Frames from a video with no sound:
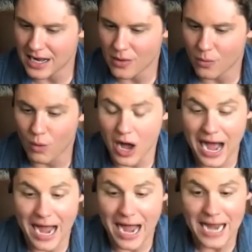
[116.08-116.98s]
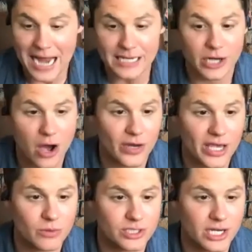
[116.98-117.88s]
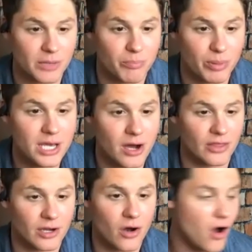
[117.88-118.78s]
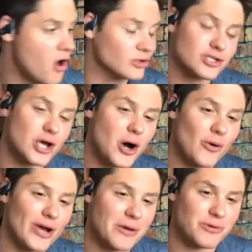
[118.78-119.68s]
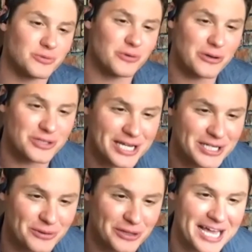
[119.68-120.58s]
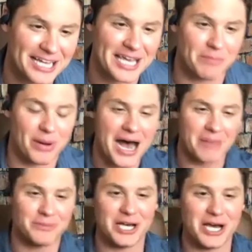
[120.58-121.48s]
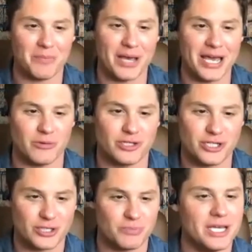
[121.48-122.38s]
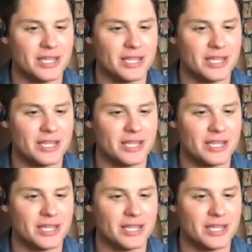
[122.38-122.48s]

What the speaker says: Well, I didn't know he was going to be on the call. So it was one of those things where like it popped up and it was just me and the